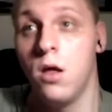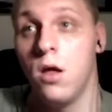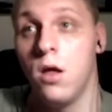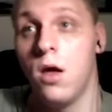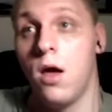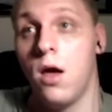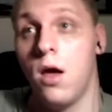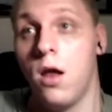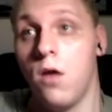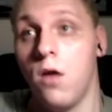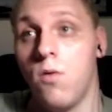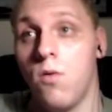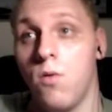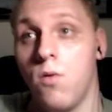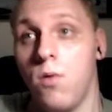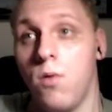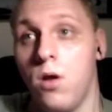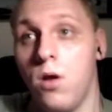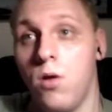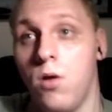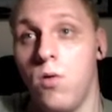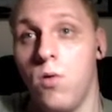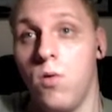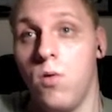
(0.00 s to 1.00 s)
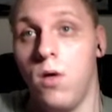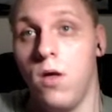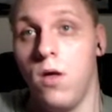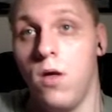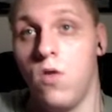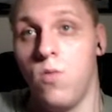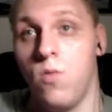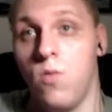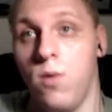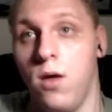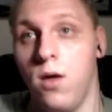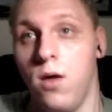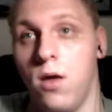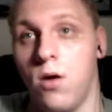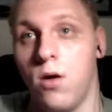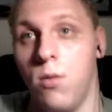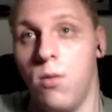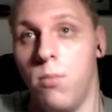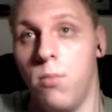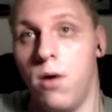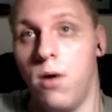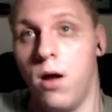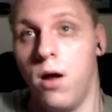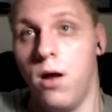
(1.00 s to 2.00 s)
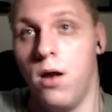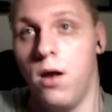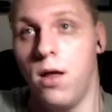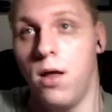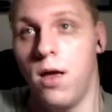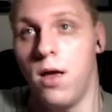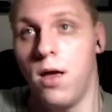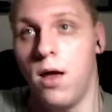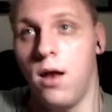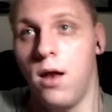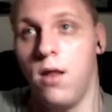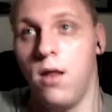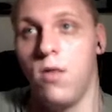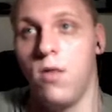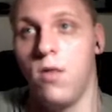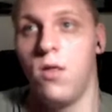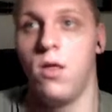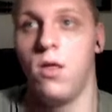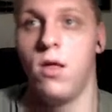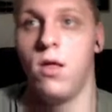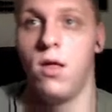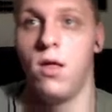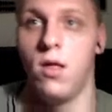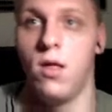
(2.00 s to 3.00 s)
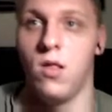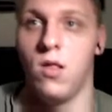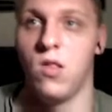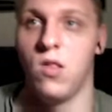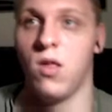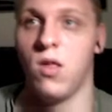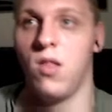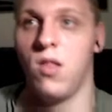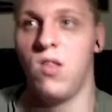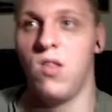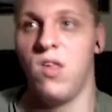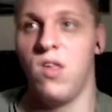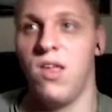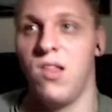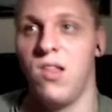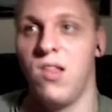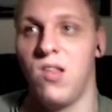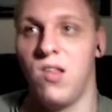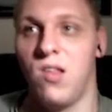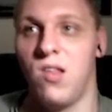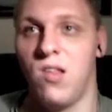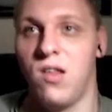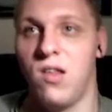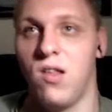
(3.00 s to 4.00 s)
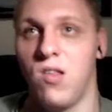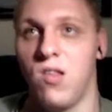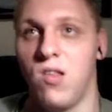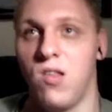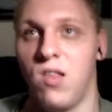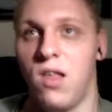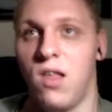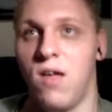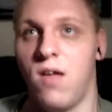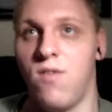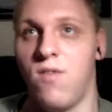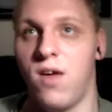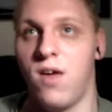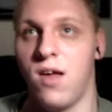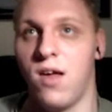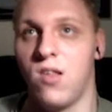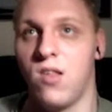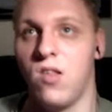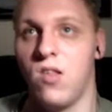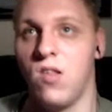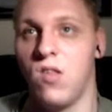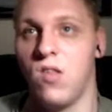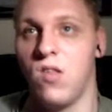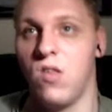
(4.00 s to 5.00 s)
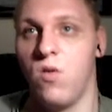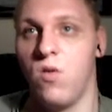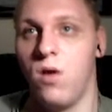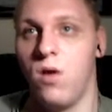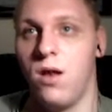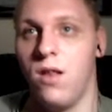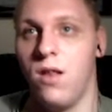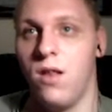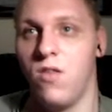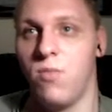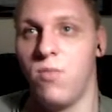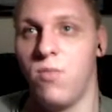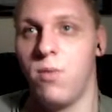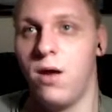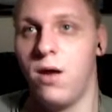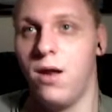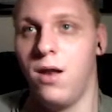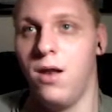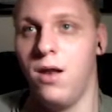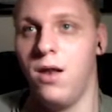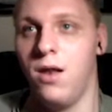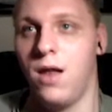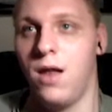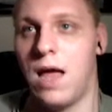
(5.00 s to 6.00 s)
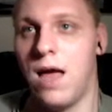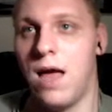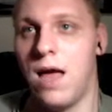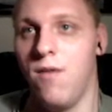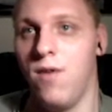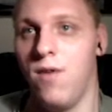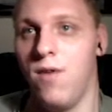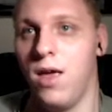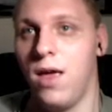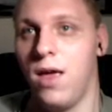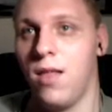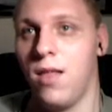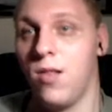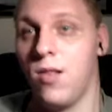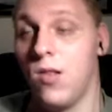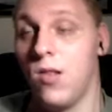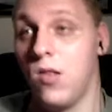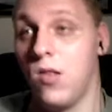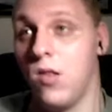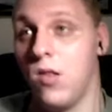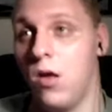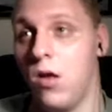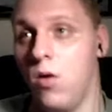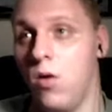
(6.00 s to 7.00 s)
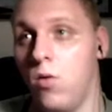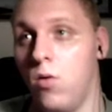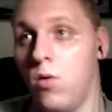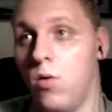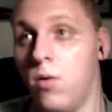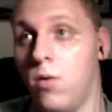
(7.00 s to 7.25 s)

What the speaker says: And now what we do is we compile it again. As you can see, it says it doesn't have access to it despite it having it, so